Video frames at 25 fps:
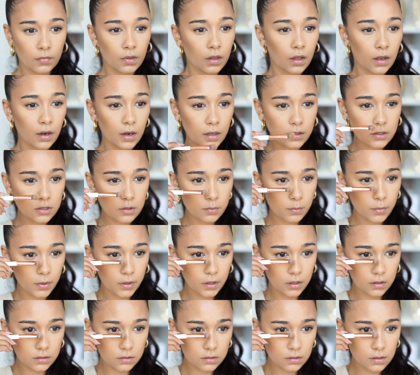I like to
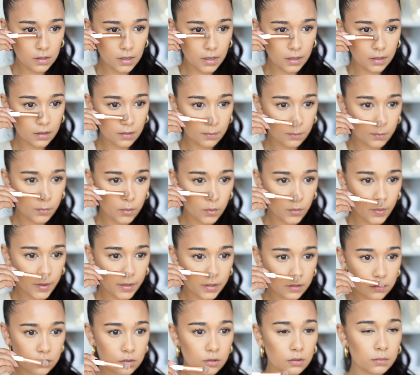bring it to like a
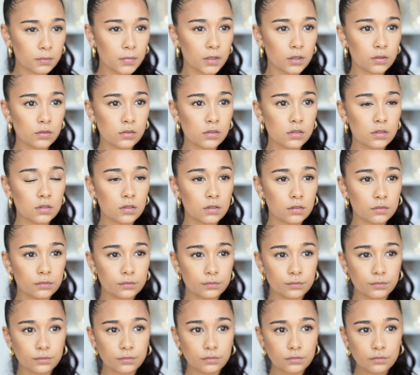point almost.
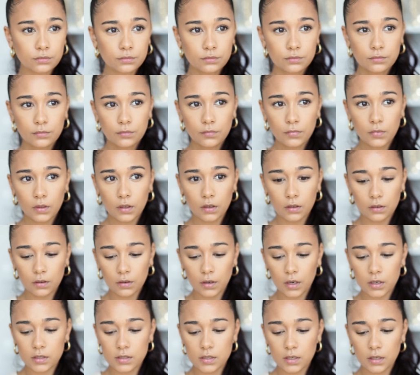
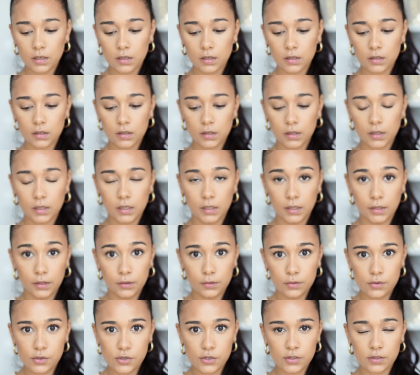Creates like a
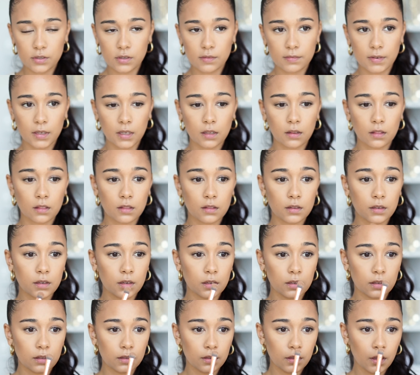illusion of like a
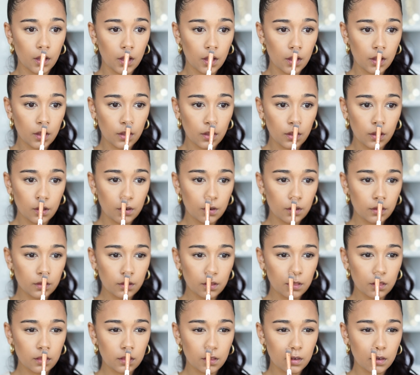thinner, not
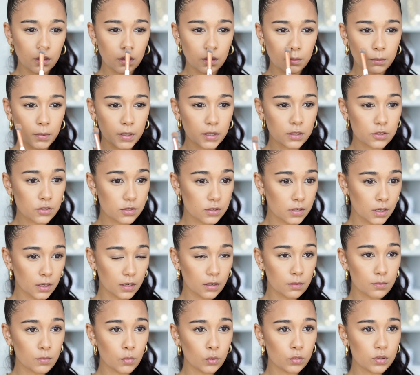thinner, but just like
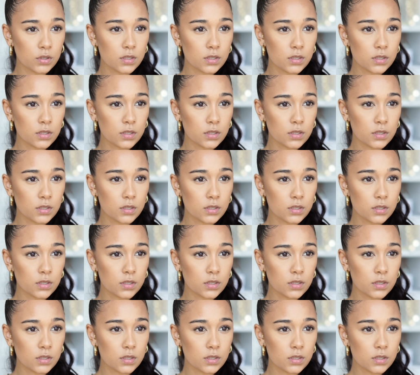a more